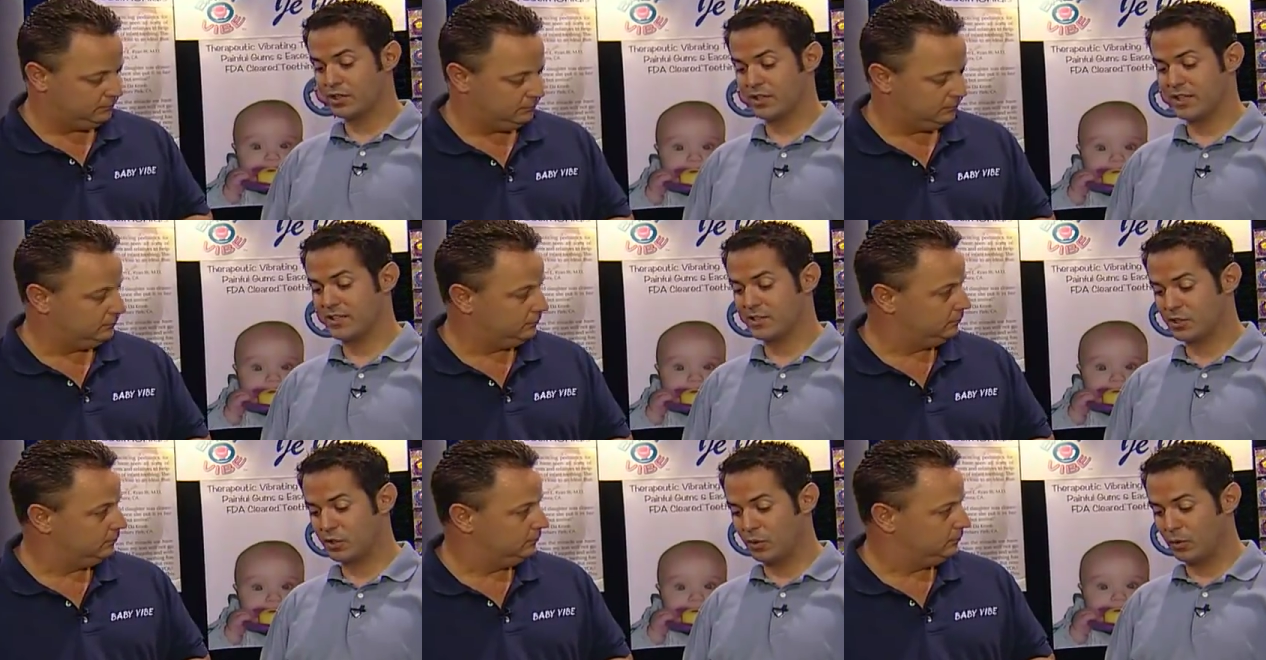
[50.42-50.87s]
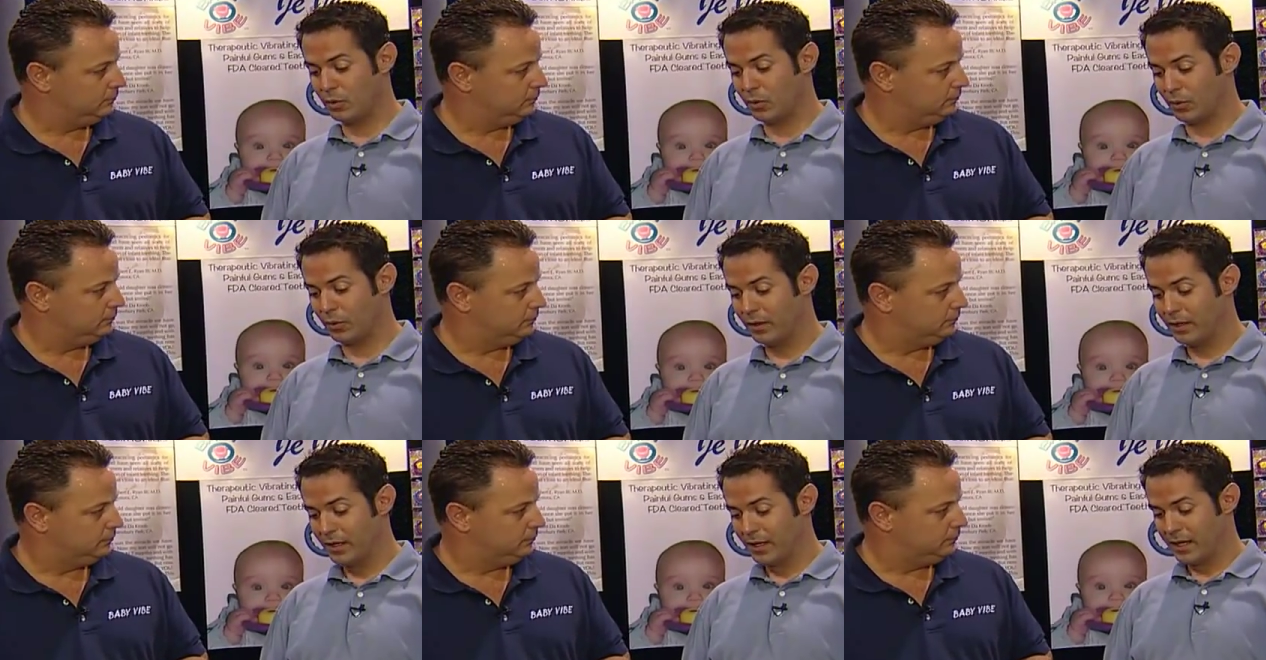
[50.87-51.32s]
Speaker 1: That's cool.
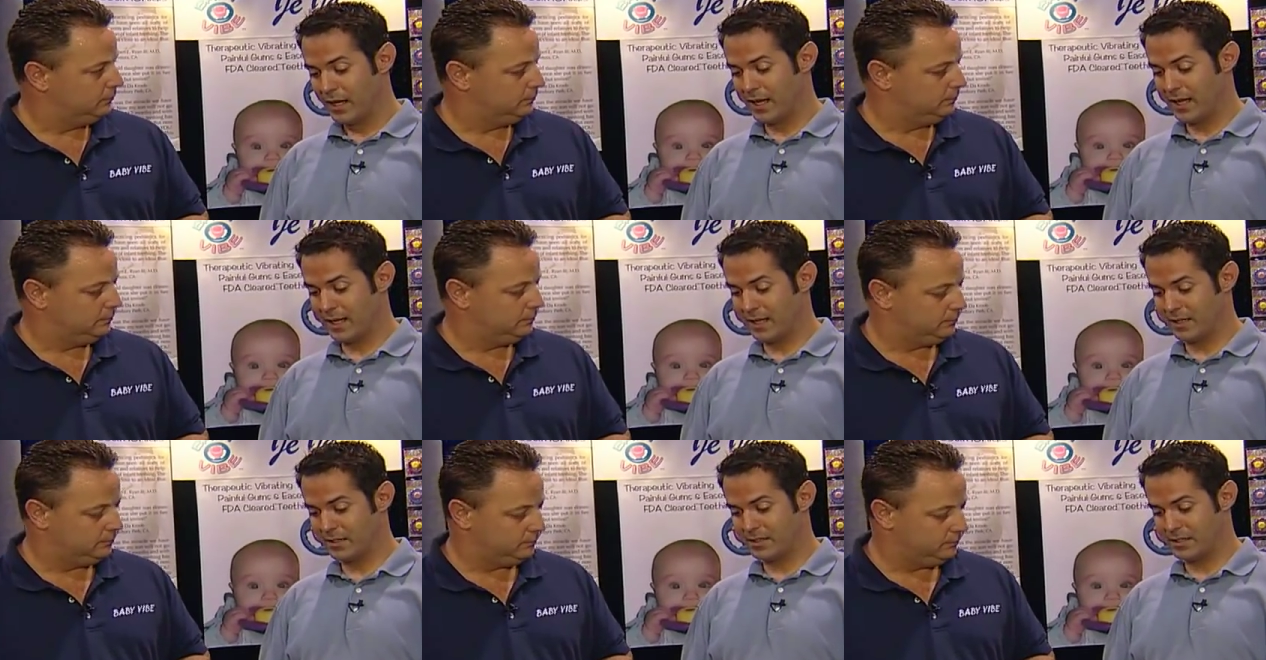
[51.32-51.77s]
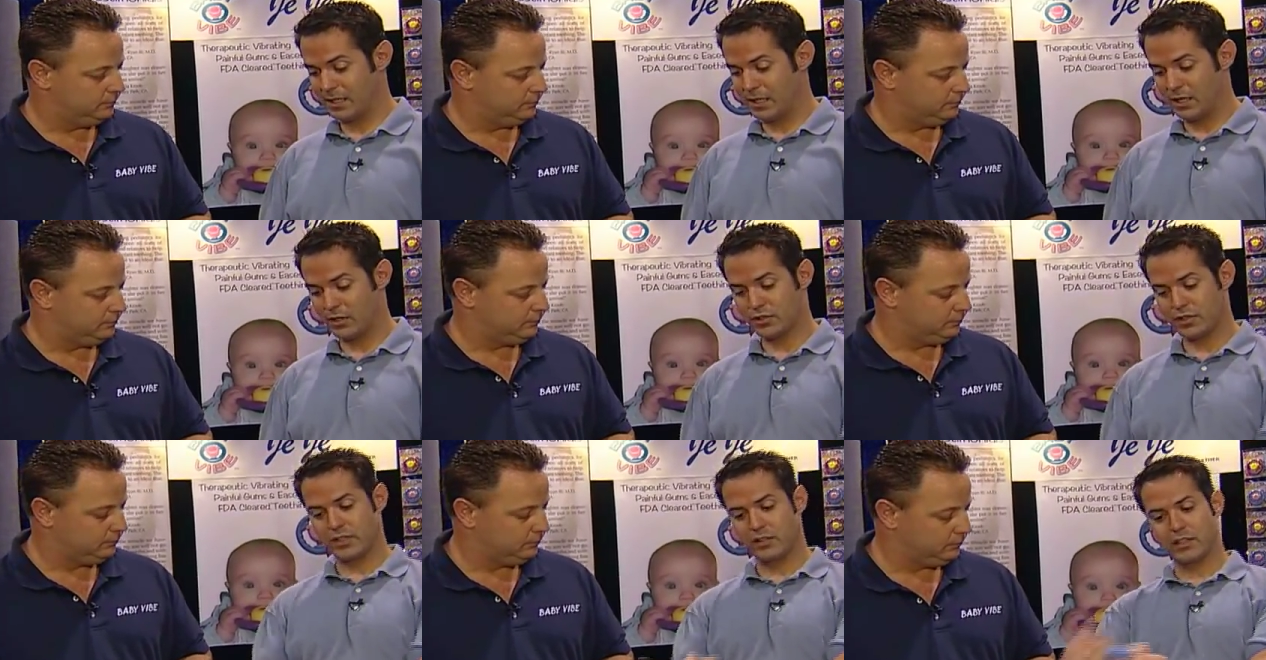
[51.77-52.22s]
And, you know,
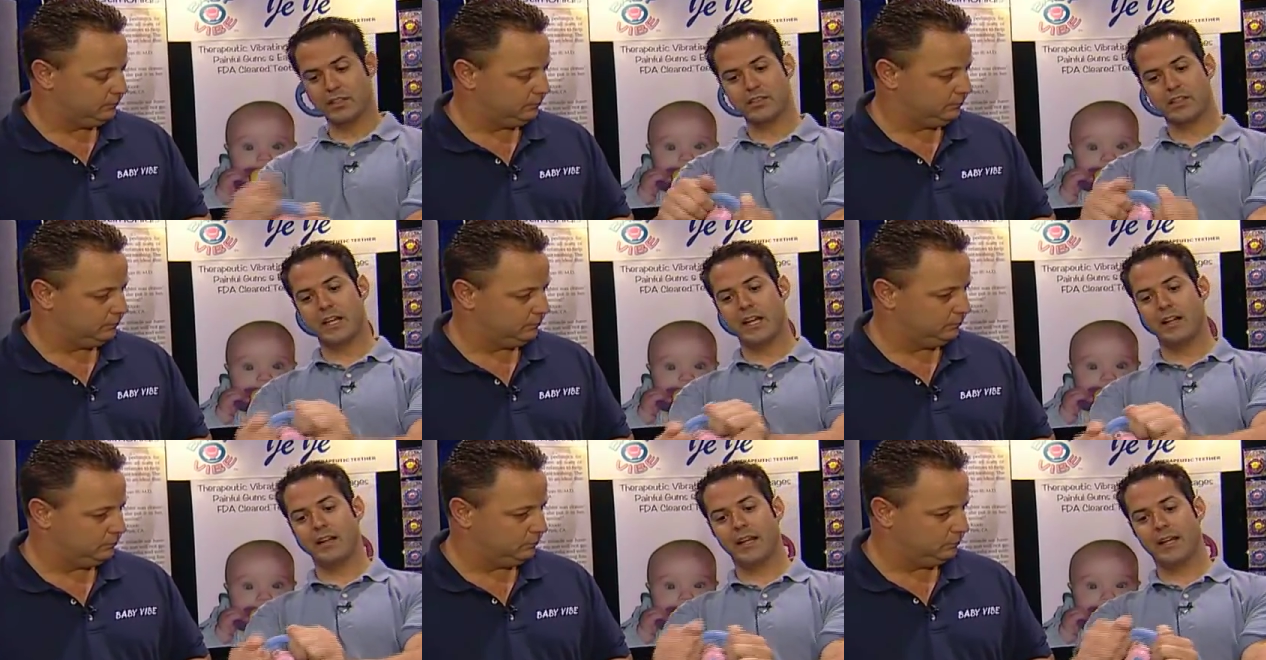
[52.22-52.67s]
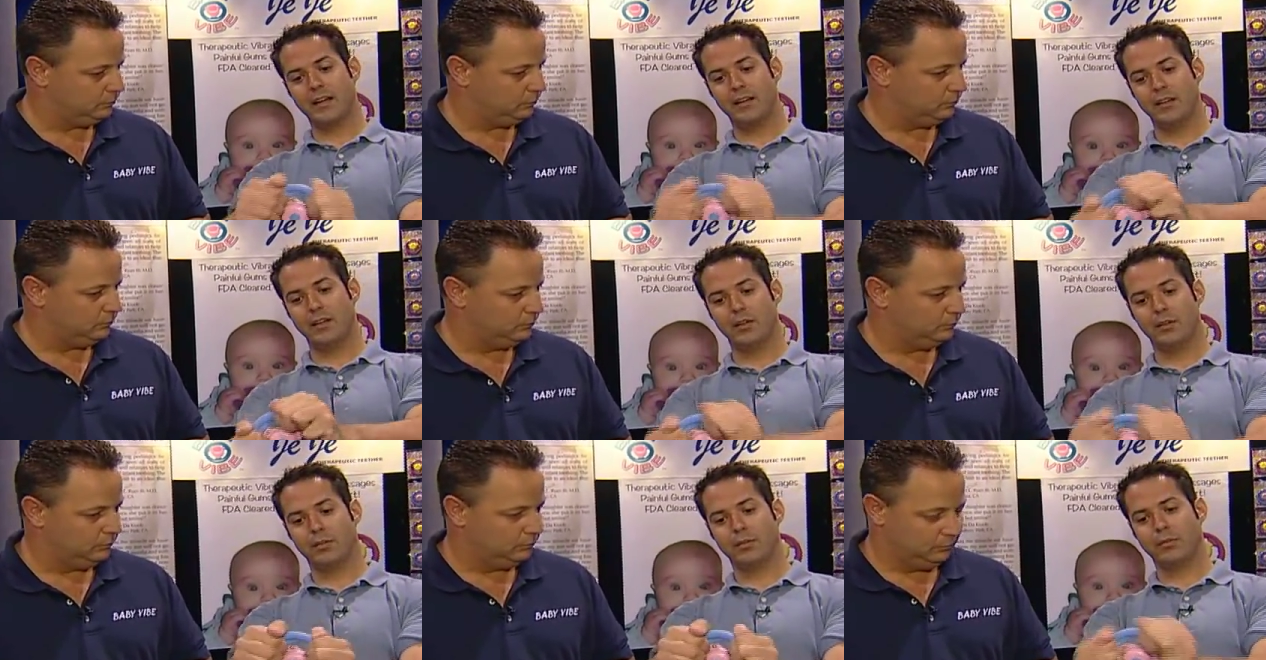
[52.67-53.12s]
actually looks kind of like a
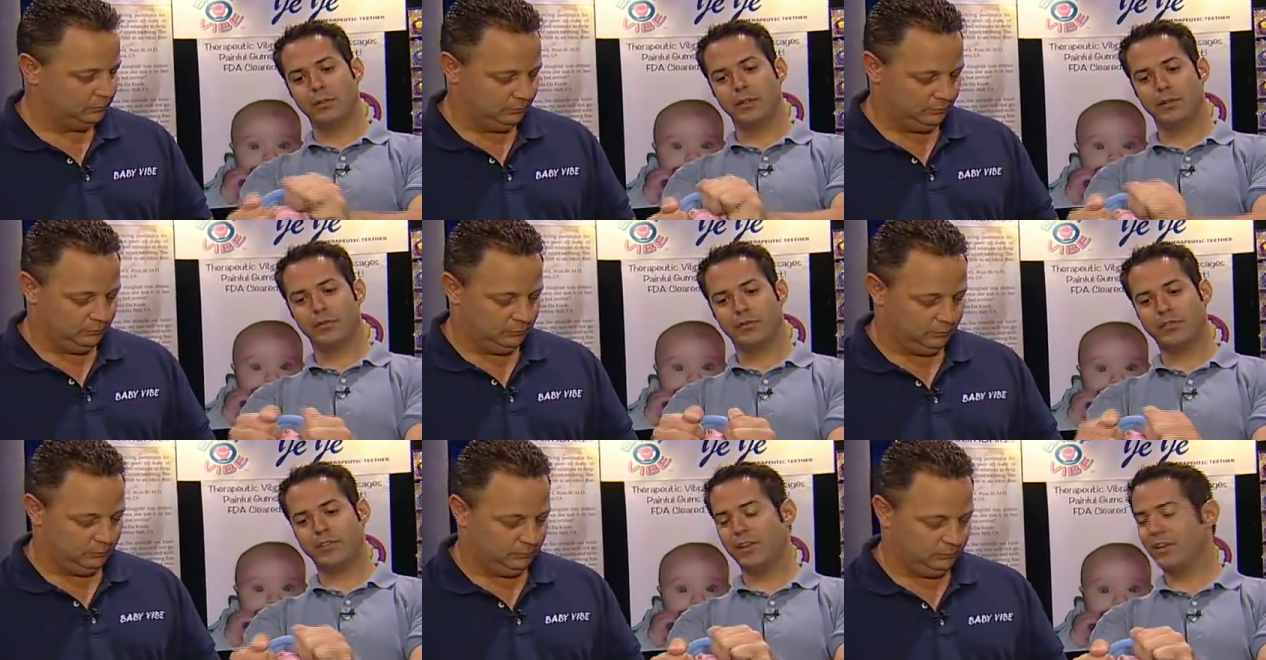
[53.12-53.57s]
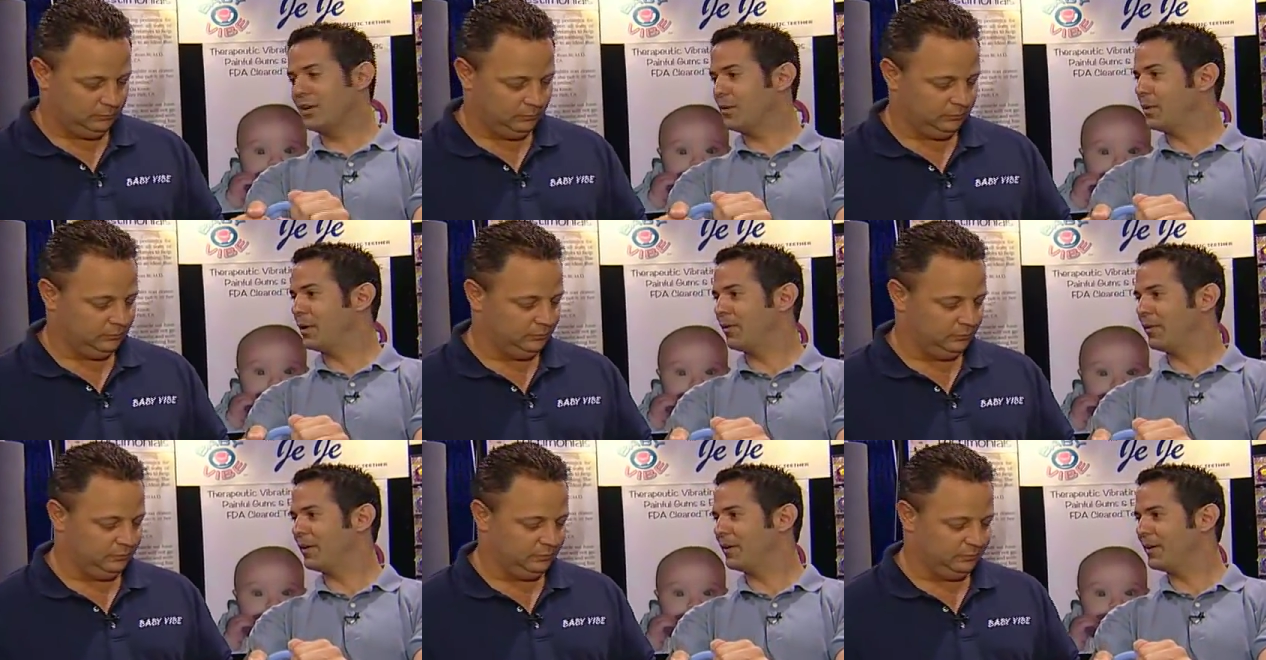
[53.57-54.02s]
little little steering wheel
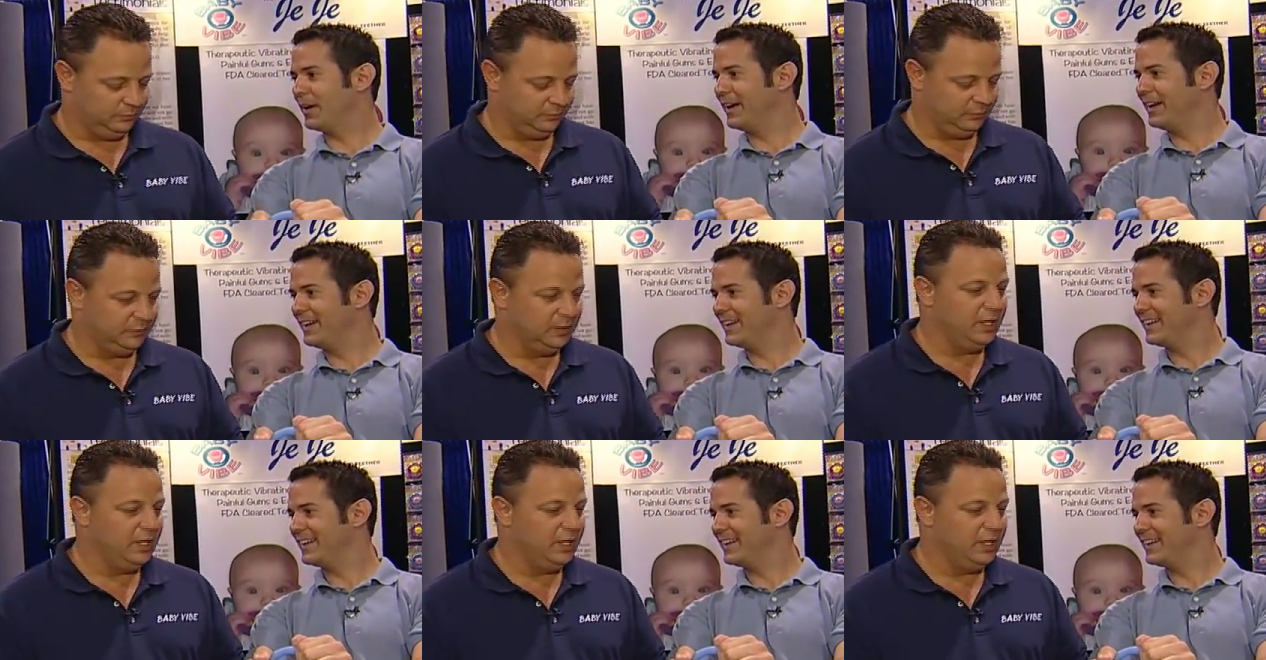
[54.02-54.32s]
there, right?